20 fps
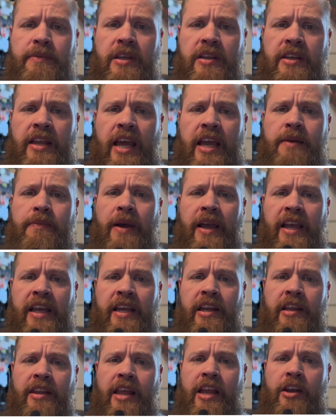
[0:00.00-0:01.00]
to date by
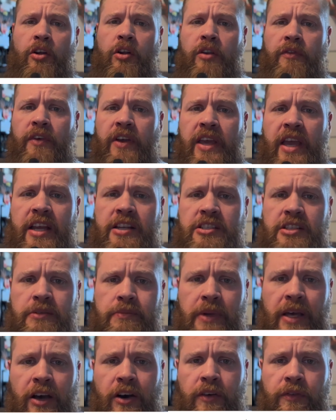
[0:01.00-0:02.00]
hitting that notification
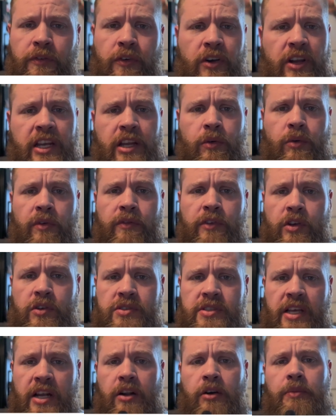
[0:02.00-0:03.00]
bell for any
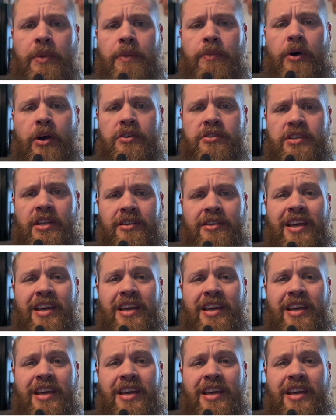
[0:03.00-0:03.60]
reviews that I'll be posting.